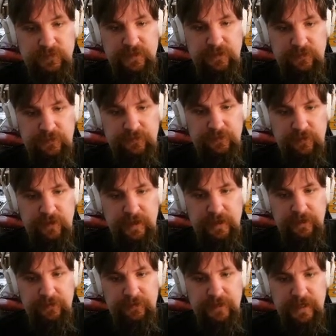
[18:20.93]
Let's go
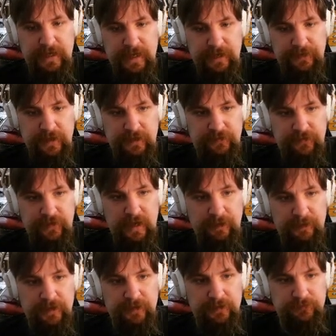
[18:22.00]
ahead and take out that
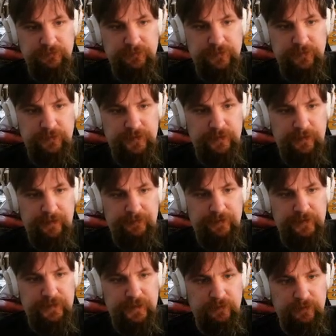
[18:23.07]
zombie, so we don't have
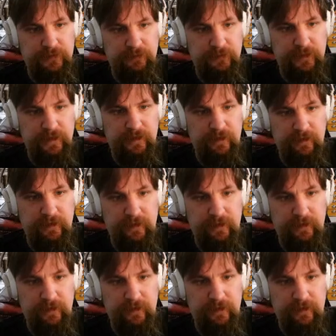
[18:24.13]
to deal with him later.